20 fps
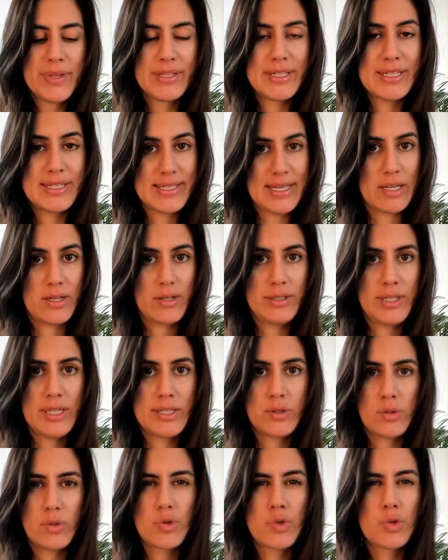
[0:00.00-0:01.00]
The second
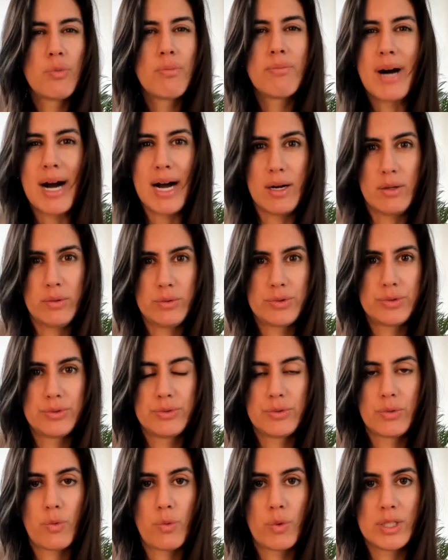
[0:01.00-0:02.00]
is to zoom out
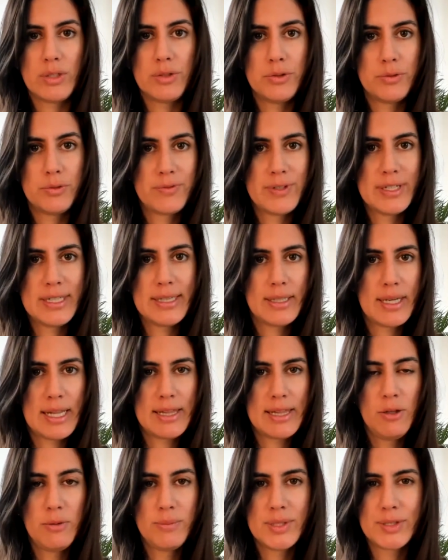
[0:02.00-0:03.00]
when you feel a
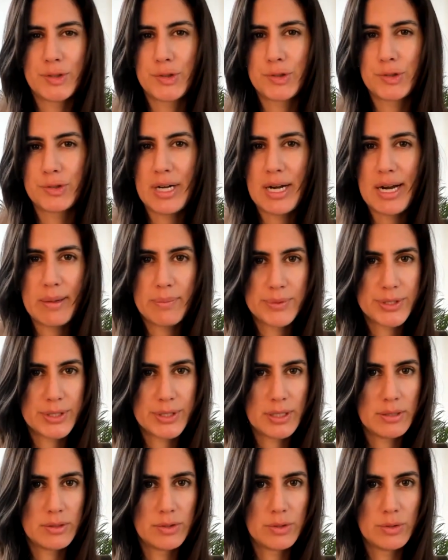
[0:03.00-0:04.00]
little bit trapped
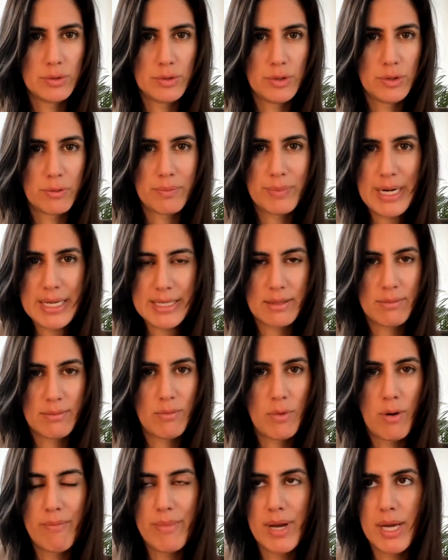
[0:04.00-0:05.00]
into your present
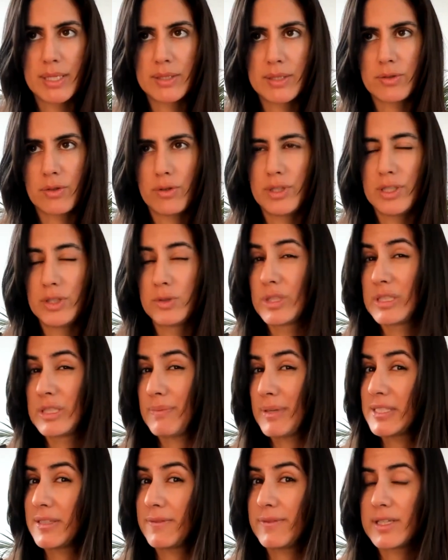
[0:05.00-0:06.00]
moment or into a
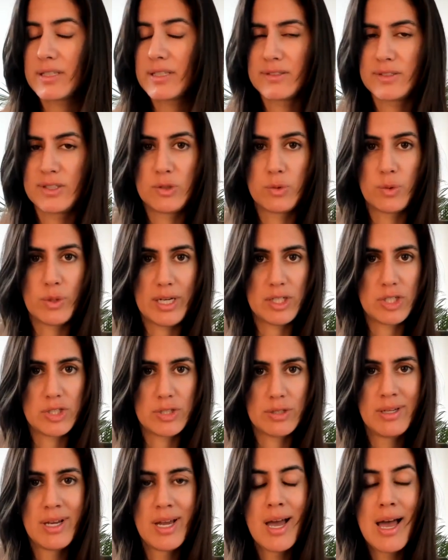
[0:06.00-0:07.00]
specific
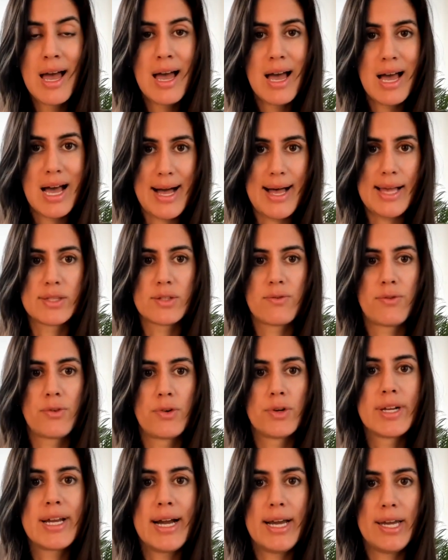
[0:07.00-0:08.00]
situation. Ask
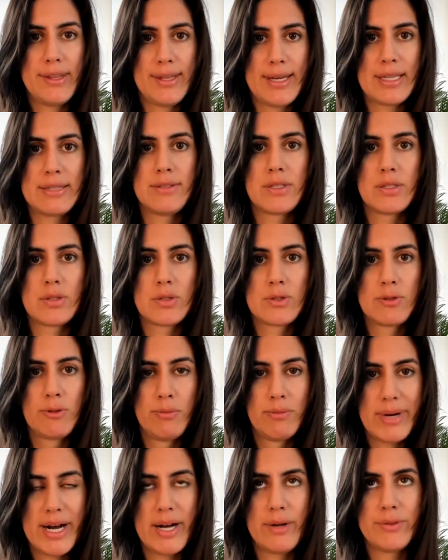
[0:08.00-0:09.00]
for guidance,
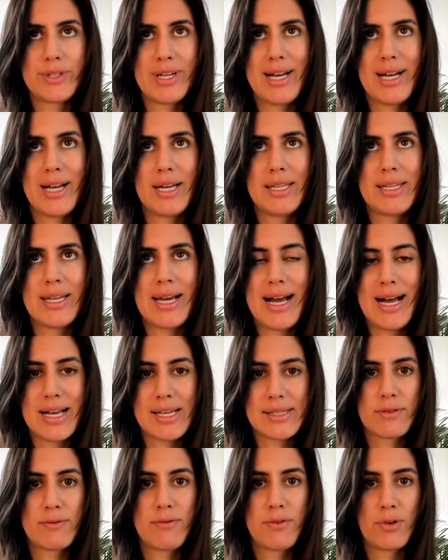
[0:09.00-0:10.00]
zoom out, and
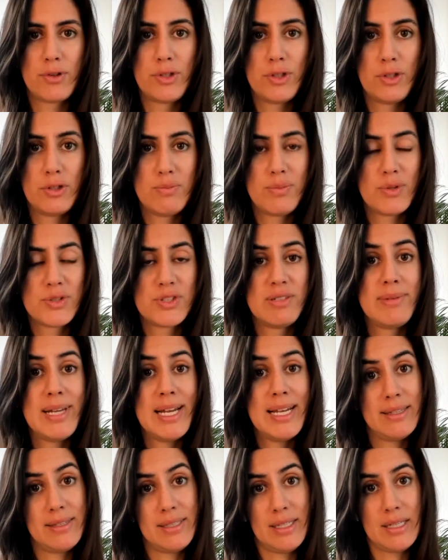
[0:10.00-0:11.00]
ask for new
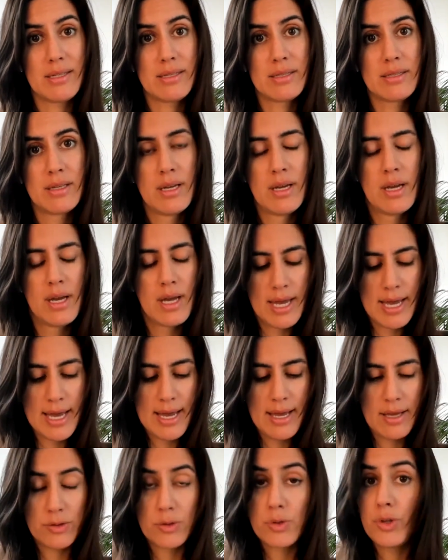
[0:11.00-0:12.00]
possibilities
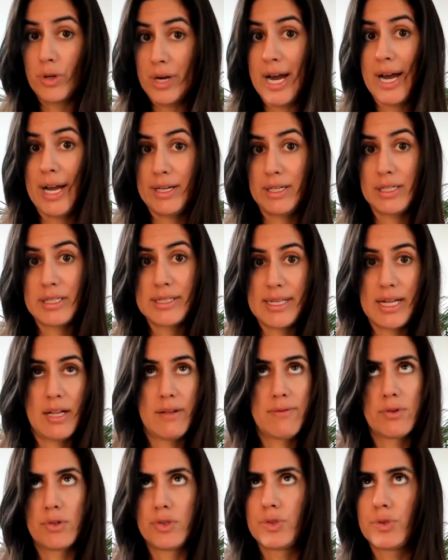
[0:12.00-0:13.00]
to your higher
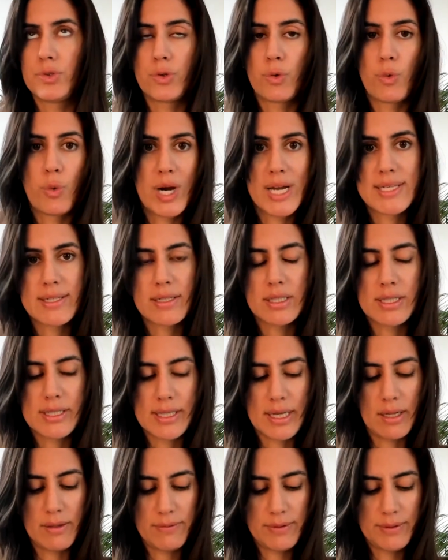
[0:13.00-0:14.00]
self or to your wiser
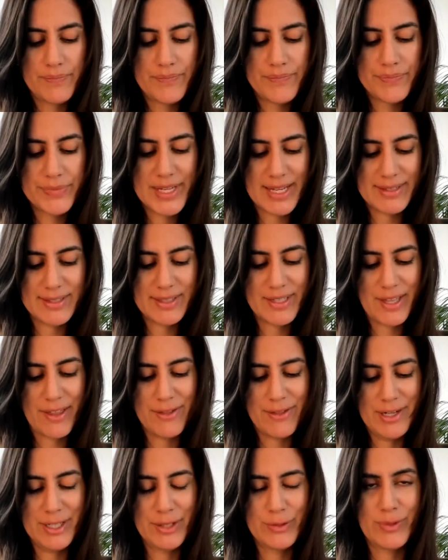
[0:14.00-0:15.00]
self. And then the
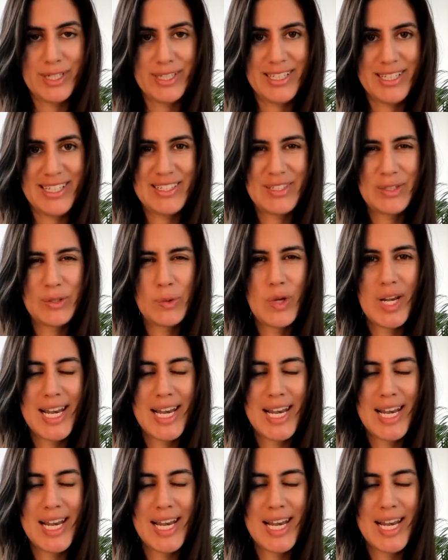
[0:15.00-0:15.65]
third one is to